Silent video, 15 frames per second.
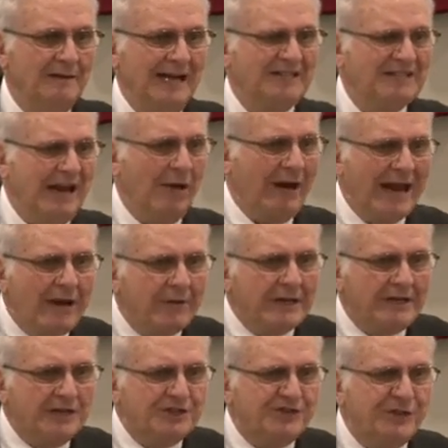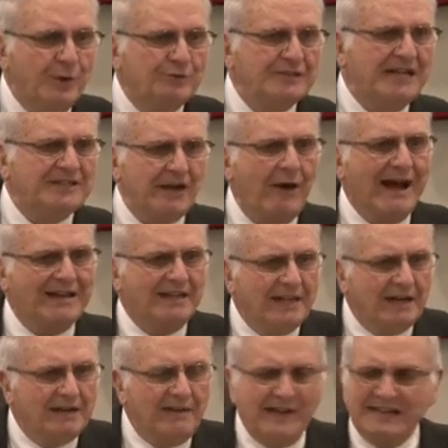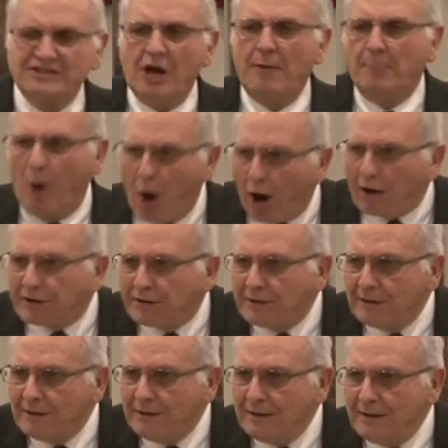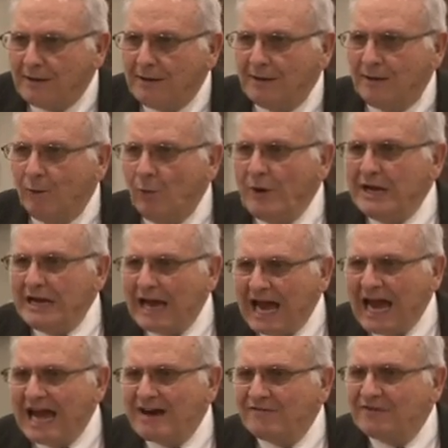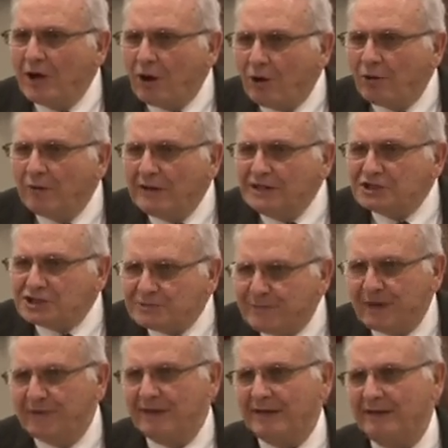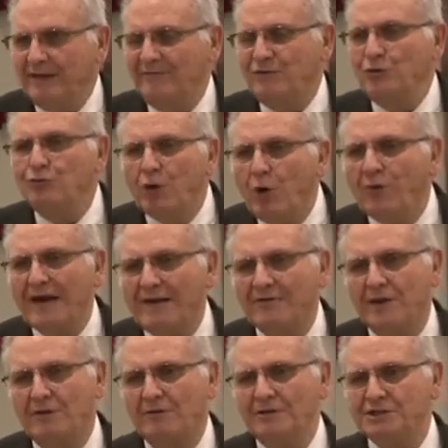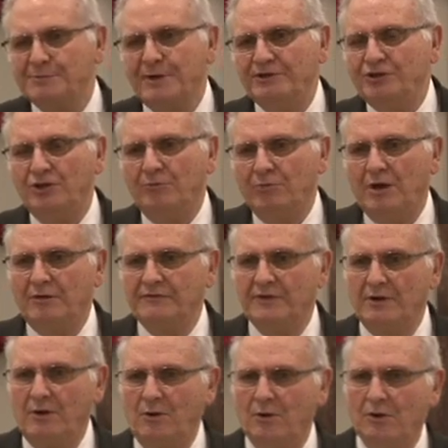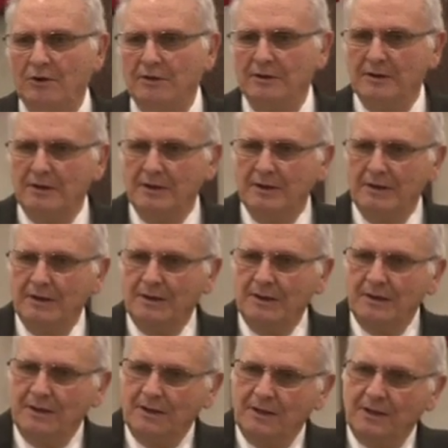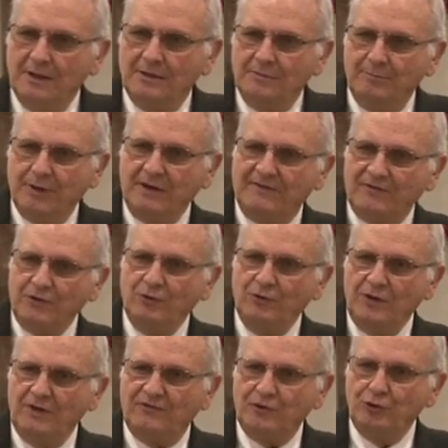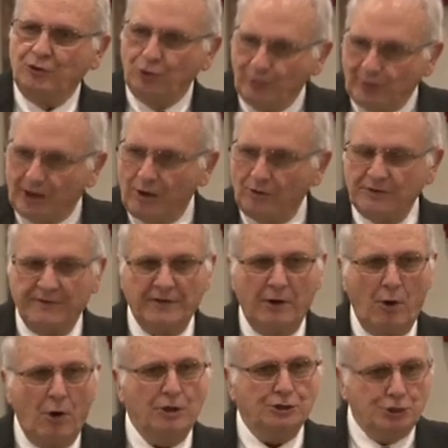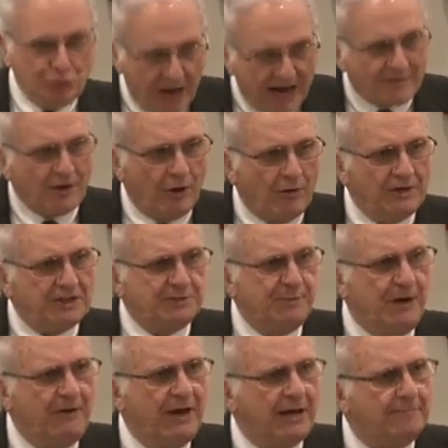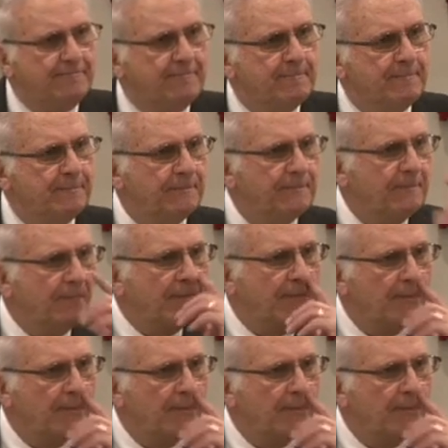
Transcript: That's our heritage, folks. That's our identity. That's our mark. We have the Holy Spirit. If you don't have the Holy Spirit, you don't belong to the Lord. But if you if you do belong to the Lord, you have the Holy Spirit. Yeah.